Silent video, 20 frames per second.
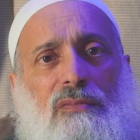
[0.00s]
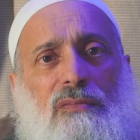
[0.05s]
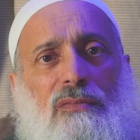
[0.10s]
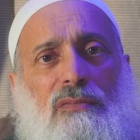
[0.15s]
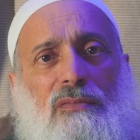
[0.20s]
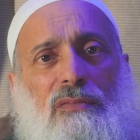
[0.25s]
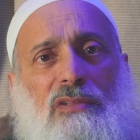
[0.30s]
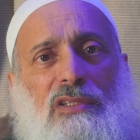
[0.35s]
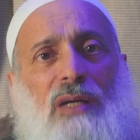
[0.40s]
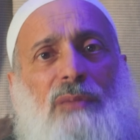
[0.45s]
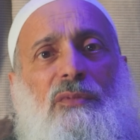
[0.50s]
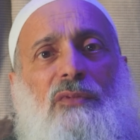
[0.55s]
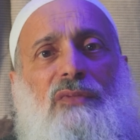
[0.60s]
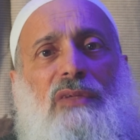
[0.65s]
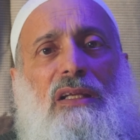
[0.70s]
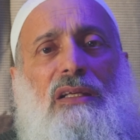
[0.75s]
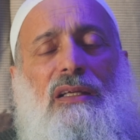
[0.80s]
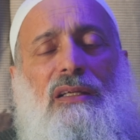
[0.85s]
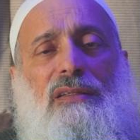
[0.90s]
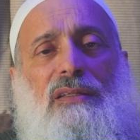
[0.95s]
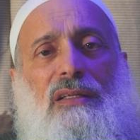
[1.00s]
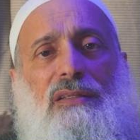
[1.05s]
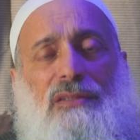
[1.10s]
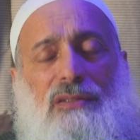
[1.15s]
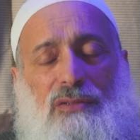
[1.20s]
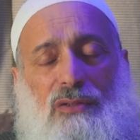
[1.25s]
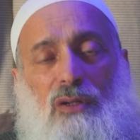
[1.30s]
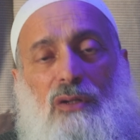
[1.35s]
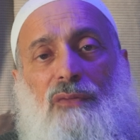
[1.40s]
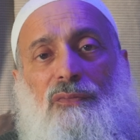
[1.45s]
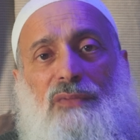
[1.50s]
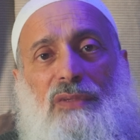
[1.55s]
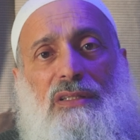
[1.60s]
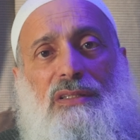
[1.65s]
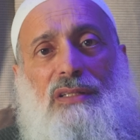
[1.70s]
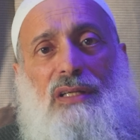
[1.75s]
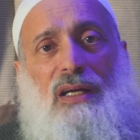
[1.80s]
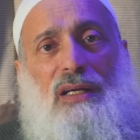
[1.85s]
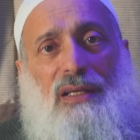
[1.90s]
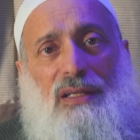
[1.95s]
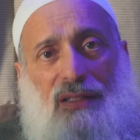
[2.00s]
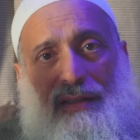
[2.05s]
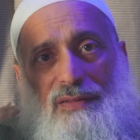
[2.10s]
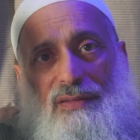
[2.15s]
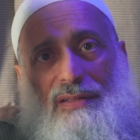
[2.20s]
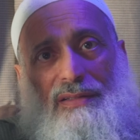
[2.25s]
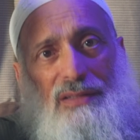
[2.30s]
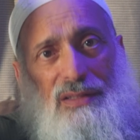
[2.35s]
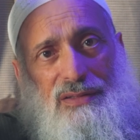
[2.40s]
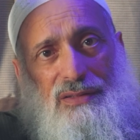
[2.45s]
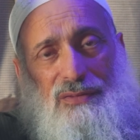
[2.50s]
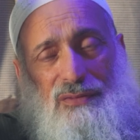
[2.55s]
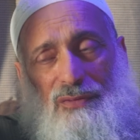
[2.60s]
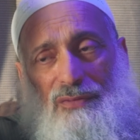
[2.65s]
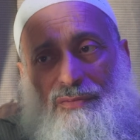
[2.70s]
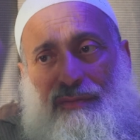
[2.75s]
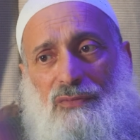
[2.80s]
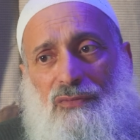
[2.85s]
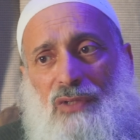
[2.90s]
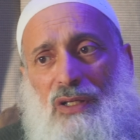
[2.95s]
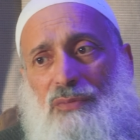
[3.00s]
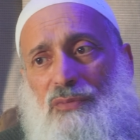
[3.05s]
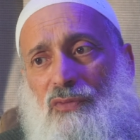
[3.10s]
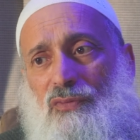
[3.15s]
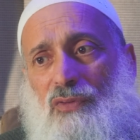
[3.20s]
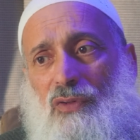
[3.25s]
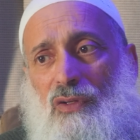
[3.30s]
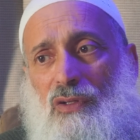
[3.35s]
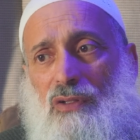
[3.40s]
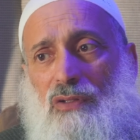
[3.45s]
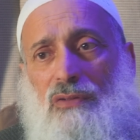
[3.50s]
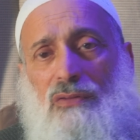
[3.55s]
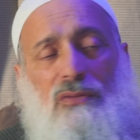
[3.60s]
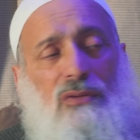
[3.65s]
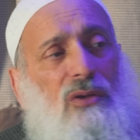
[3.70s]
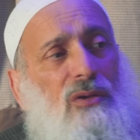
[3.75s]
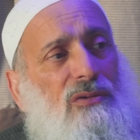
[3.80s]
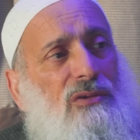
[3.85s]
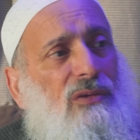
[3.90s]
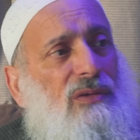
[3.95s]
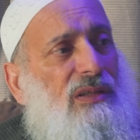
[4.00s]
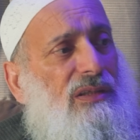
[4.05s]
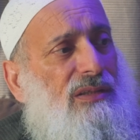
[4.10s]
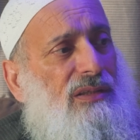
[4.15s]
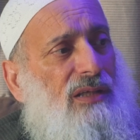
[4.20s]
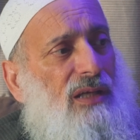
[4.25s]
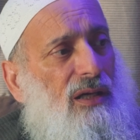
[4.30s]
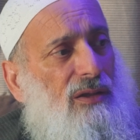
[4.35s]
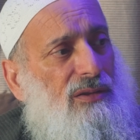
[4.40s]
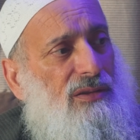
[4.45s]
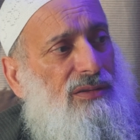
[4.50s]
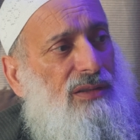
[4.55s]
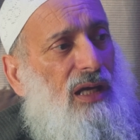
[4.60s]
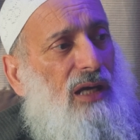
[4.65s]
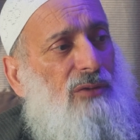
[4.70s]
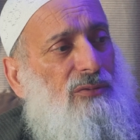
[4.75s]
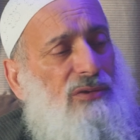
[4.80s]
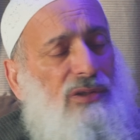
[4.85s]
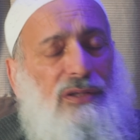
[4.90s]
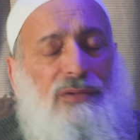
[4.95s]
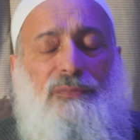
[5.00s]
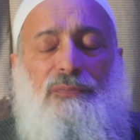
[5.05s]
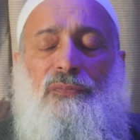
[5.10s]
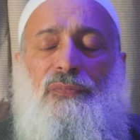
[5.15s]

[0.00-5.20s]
some of the leaders of Israel, this is way before, go to this town